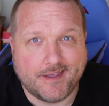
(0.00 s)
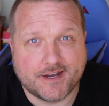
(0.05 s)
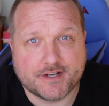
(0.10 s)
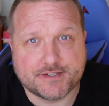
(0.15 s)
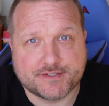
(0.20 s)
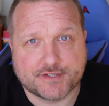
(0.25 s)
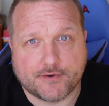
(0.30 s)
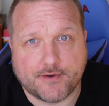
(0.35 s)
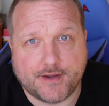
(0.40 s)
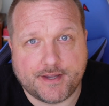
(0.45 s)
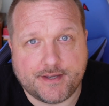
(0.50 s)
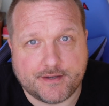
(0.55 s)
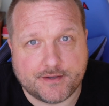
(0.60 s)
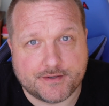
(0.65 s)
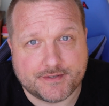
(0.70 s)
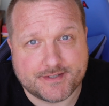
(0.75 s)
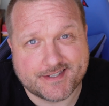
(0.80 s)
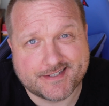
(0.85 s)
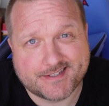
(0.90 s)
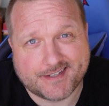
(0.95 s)
Here's the great
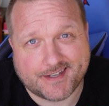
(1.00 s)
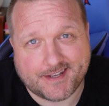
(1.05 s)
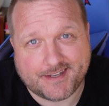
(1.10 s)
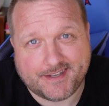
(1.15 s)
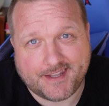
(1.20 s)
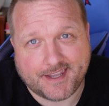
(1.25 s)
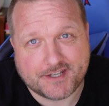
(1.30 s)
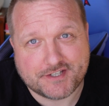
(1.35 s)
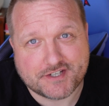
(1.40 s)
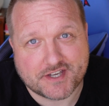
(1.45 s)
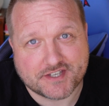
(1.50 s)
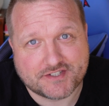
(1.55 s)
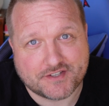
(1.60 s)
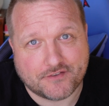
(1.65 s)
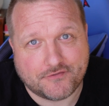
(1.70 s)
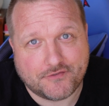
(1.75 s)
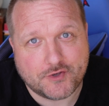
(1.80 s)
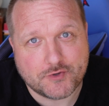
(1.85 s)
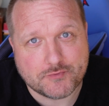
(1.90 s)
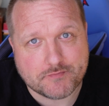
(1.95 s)
news. It's going to take just a
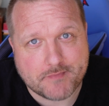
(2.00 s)
few